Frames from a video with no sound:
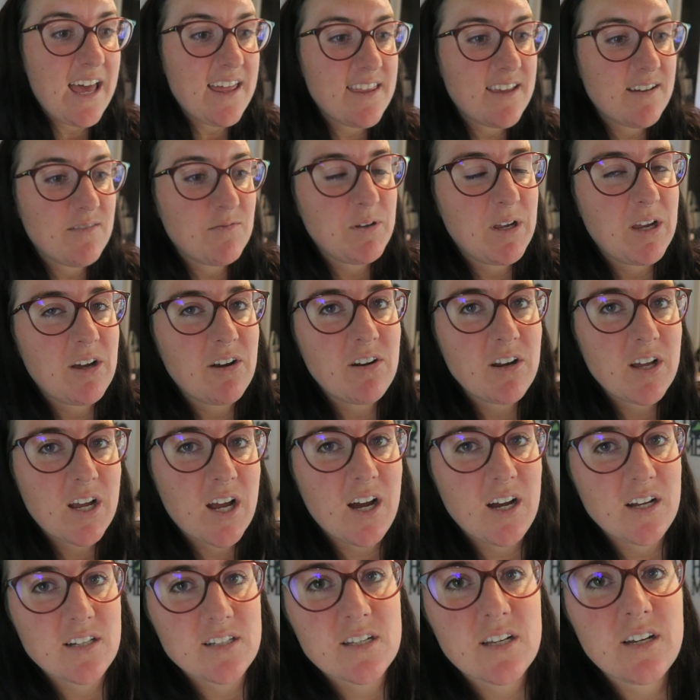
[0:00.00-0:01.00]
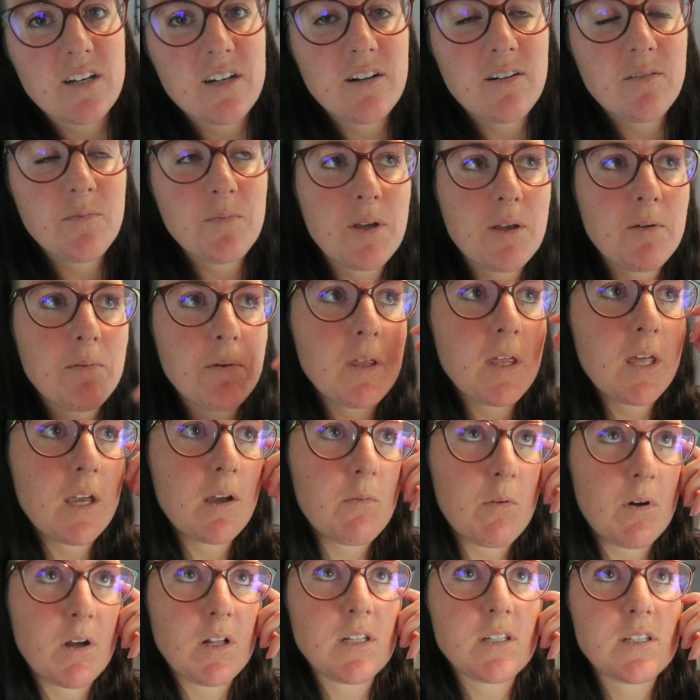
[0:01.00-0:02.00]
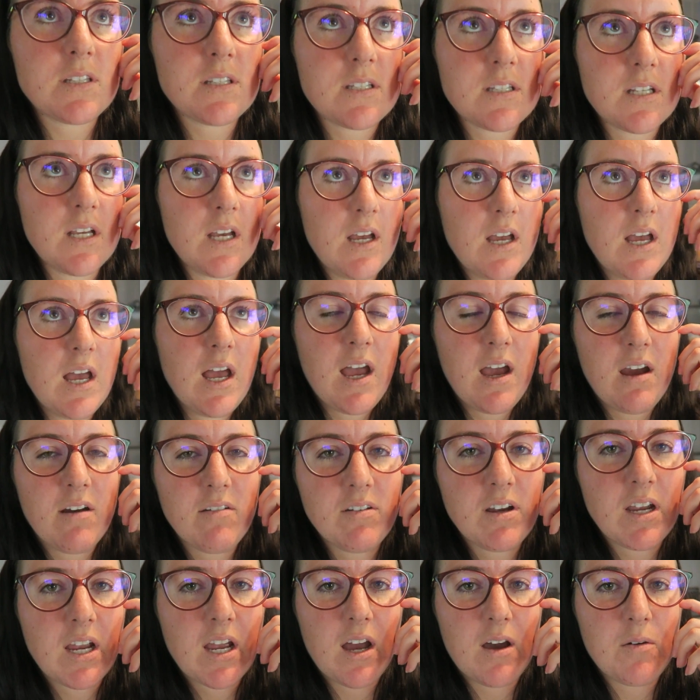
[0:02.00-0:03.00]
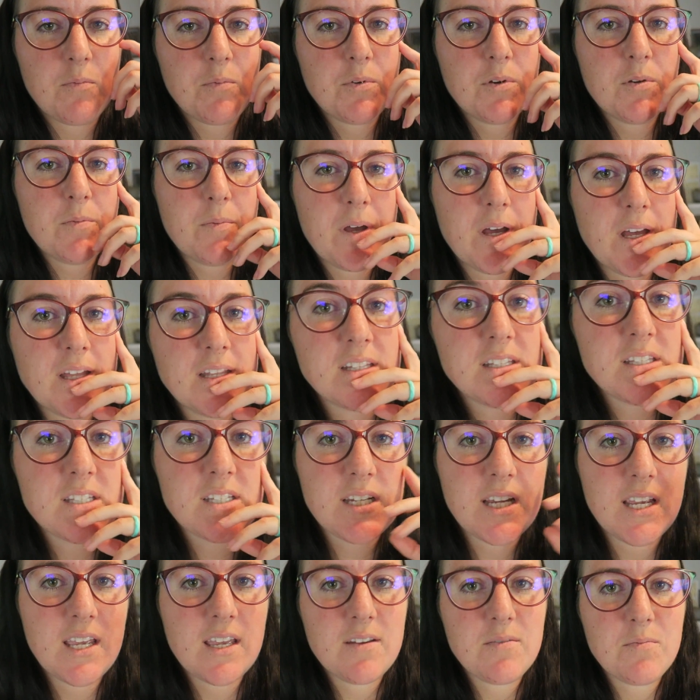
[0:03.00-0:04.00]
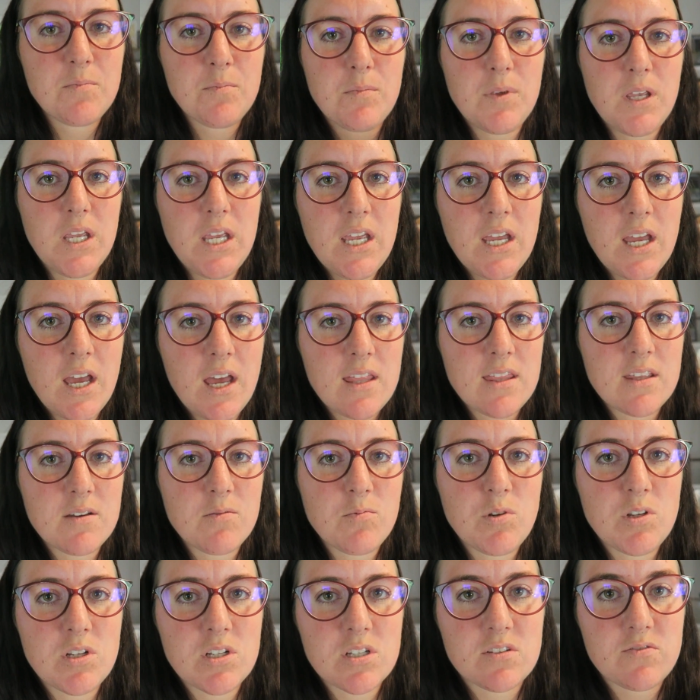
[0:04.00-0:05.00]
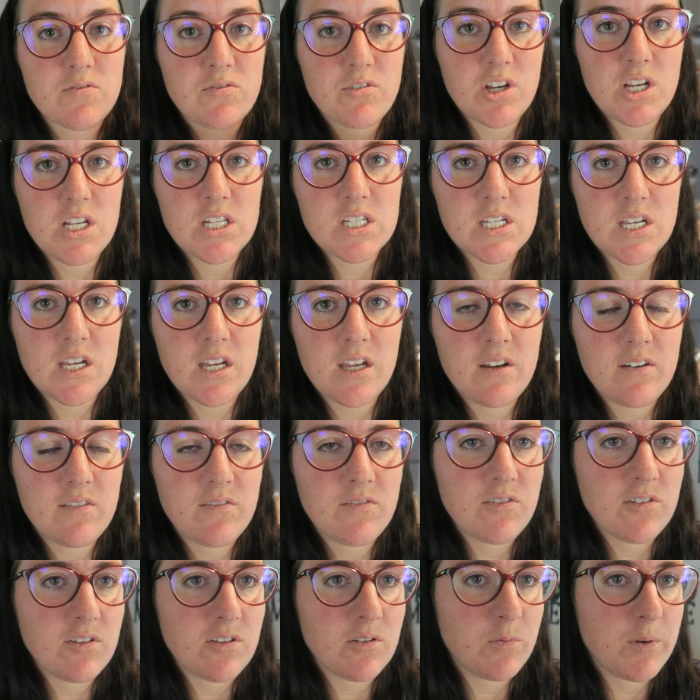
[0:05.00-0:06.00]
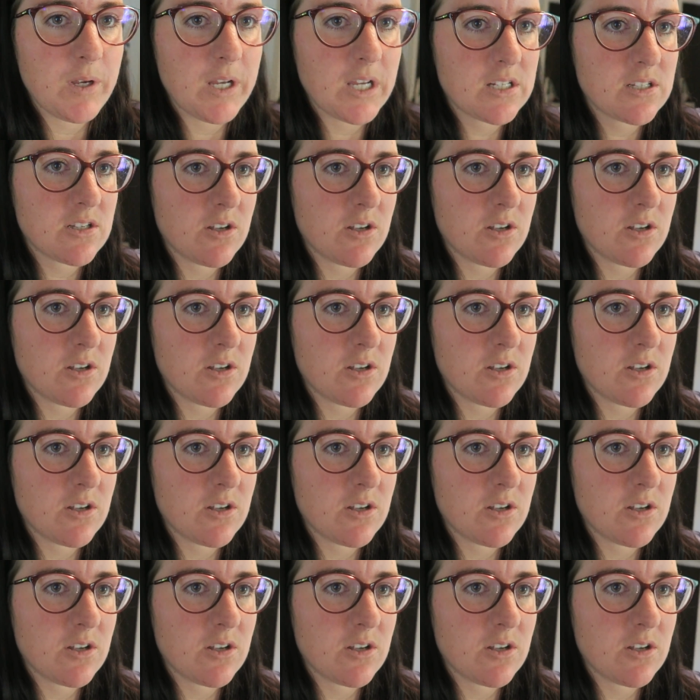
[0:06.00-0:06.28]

And then we go to Costco maybe like once every couple of months to get meat, and then we just freeze it for the week.